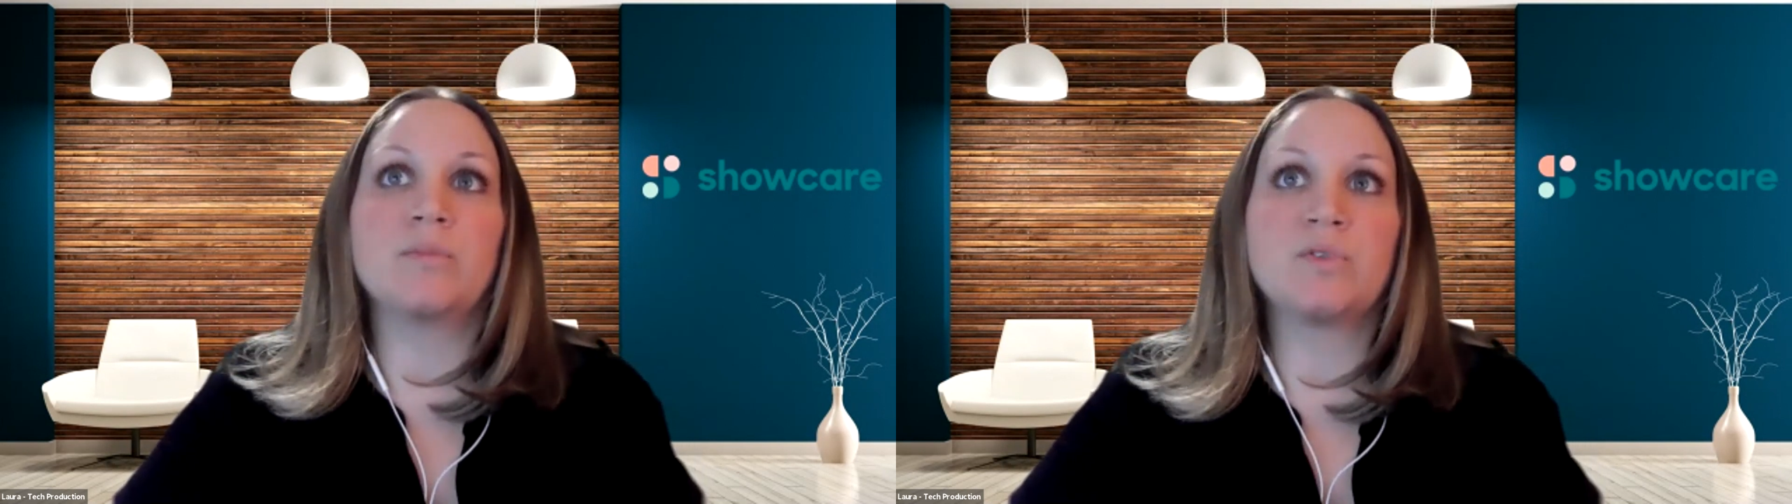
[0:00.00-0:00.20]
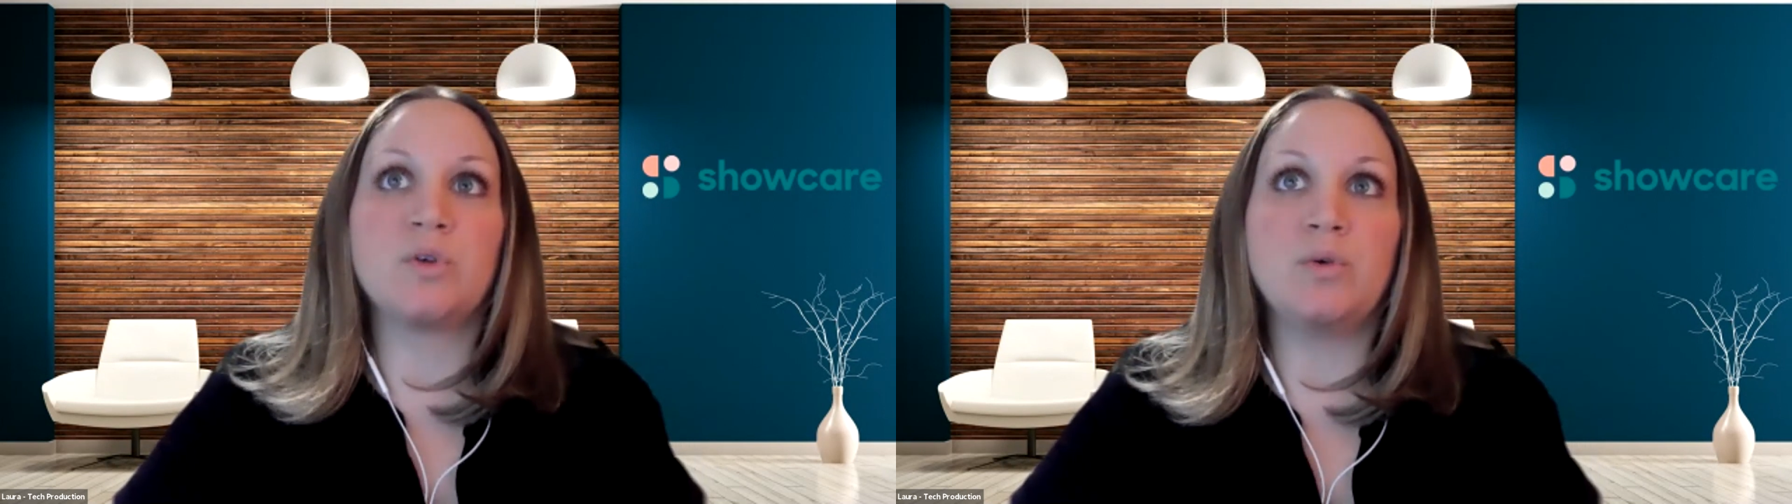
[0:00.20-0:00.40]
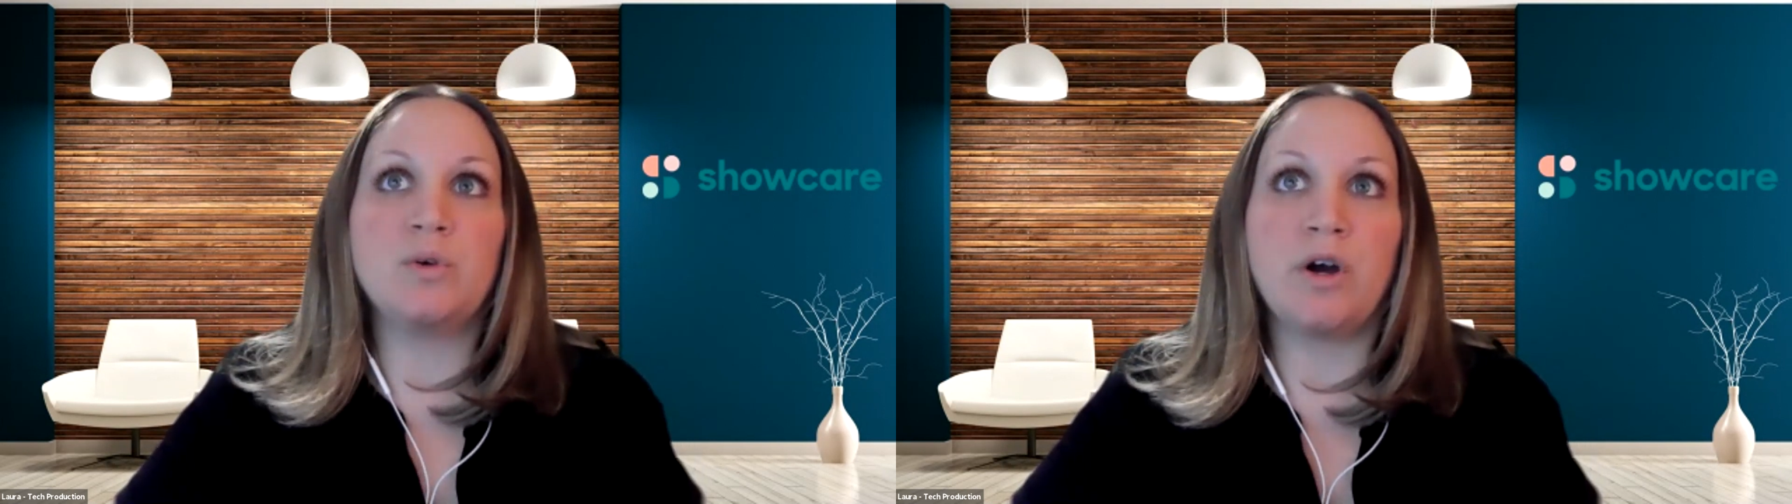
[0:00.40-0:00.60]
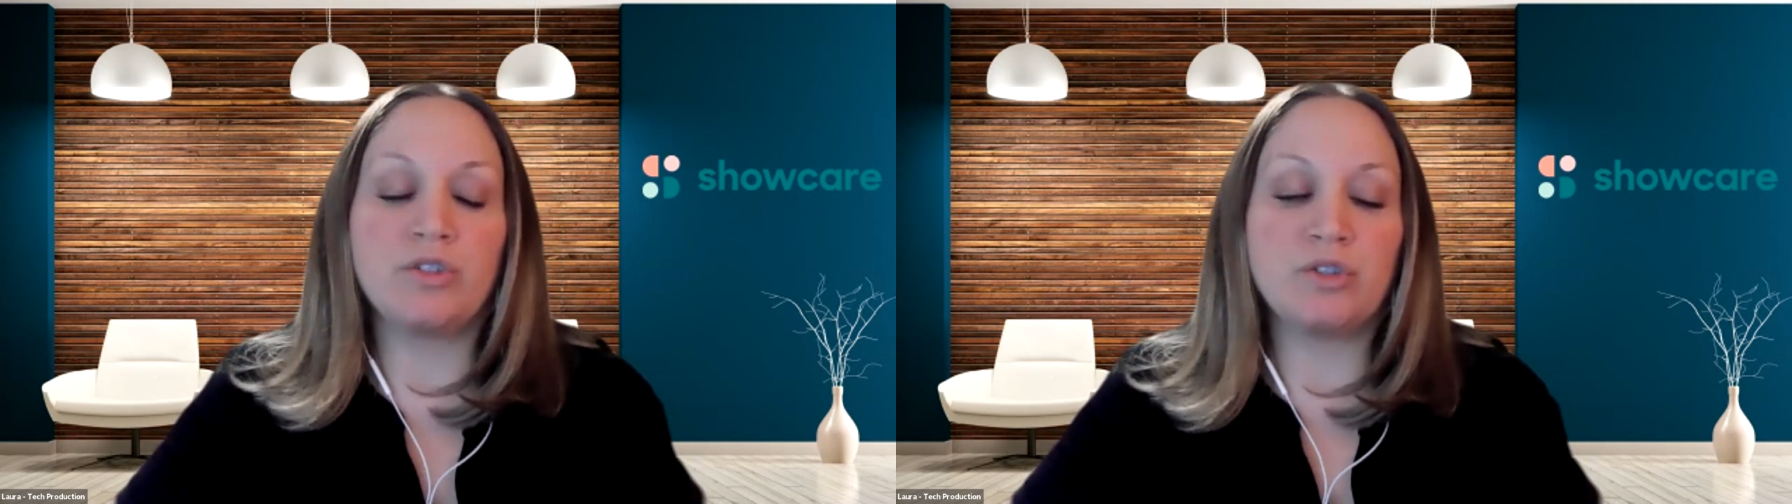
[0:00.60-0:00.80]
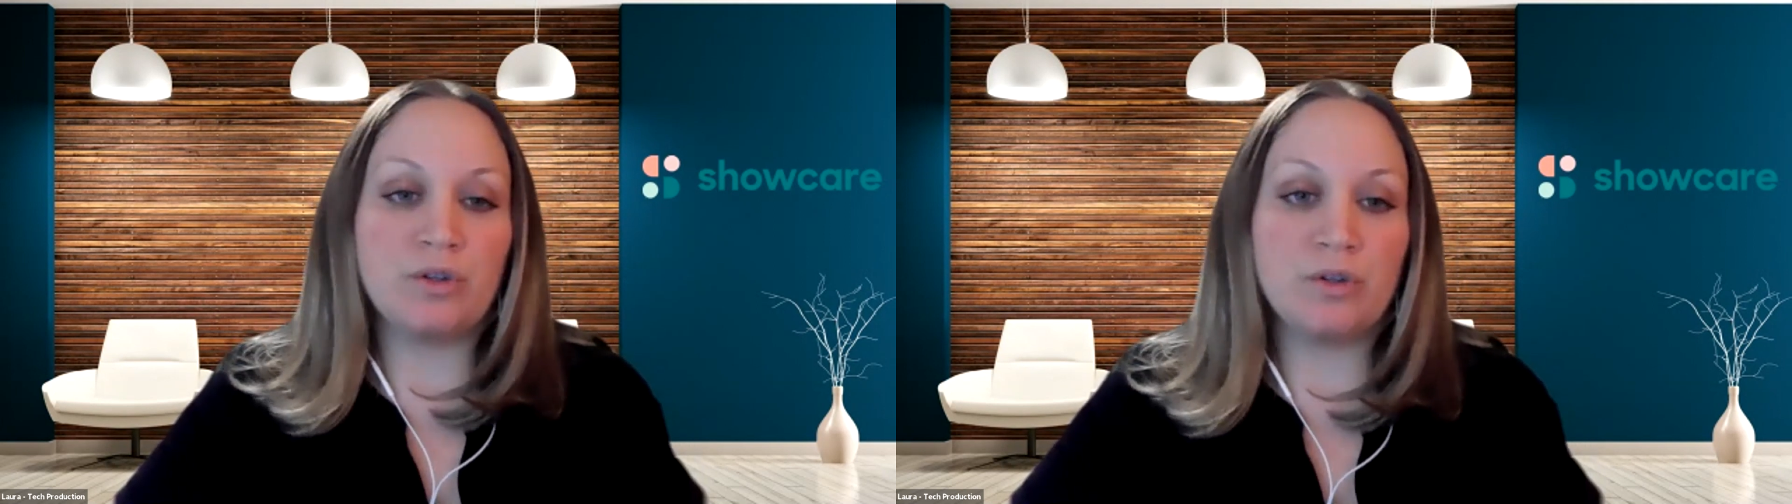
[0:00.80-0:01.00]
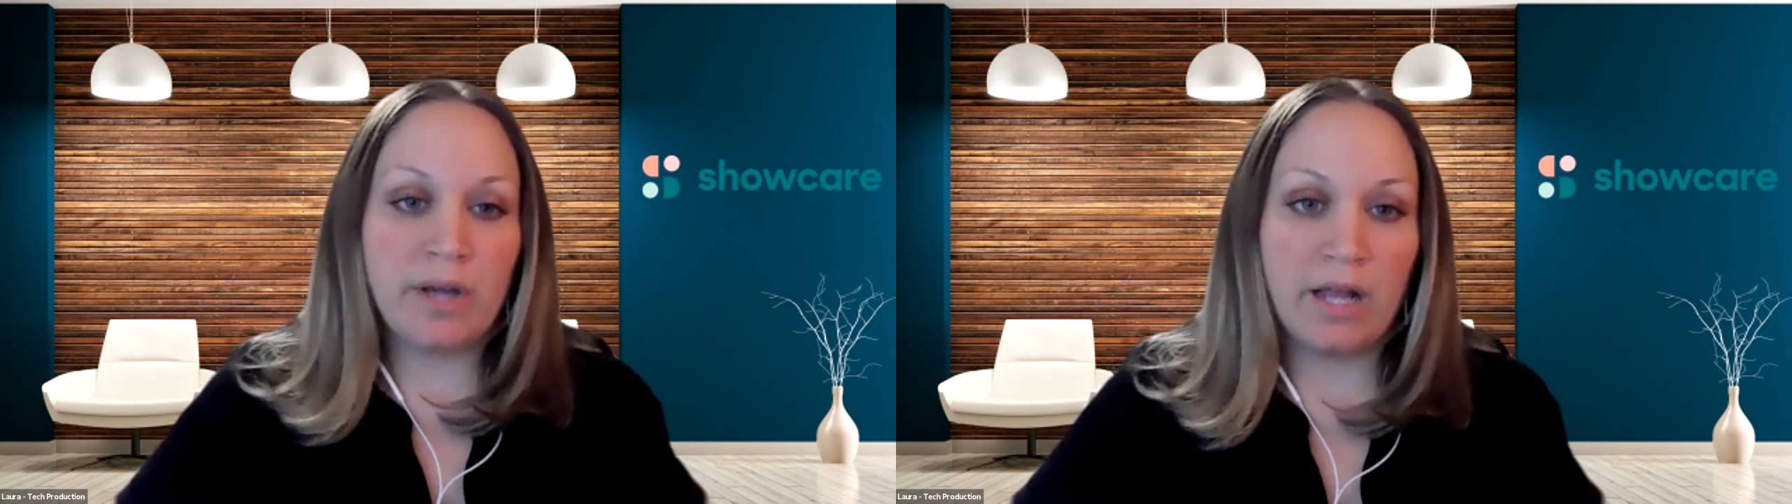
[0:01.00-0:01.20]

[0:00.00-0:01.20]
so you got your